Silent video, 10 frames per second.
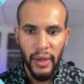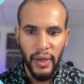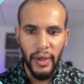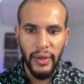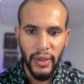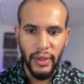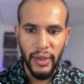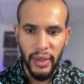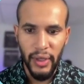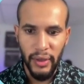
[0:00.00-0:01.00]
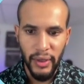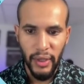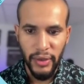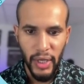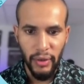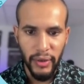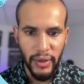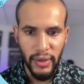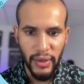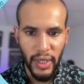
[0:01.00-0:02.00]
and the other thing here in downtown,
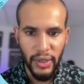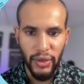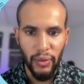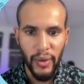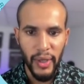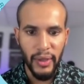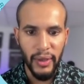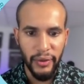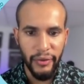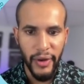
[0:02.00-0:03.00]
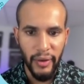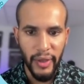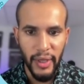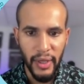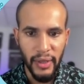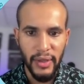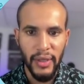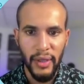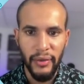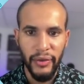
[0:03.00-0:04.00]
this is actually where the ferry
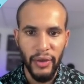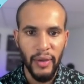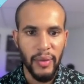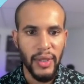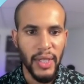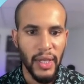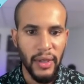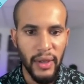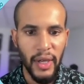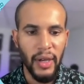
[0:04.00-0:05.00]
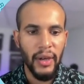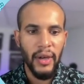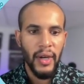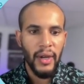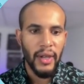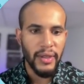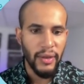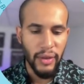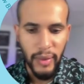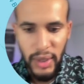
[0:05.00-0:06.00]
is. If you're going to be taking, let's say
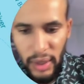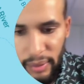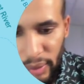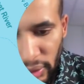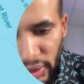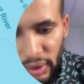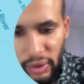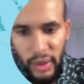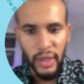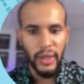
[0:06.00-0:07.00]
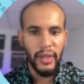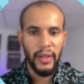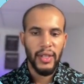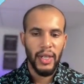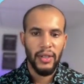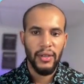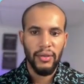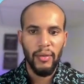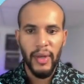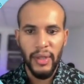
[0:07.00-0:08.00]
you're going to be taking boats to go to Nantucket
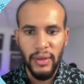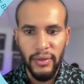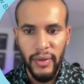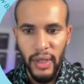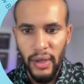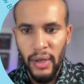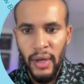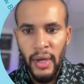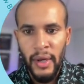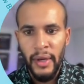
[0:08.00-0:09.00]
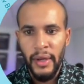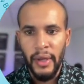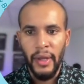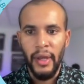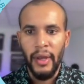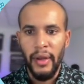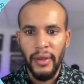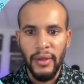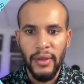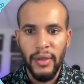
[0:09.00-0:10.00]
or Martha's Vineyard,
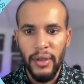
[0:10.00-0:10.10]
and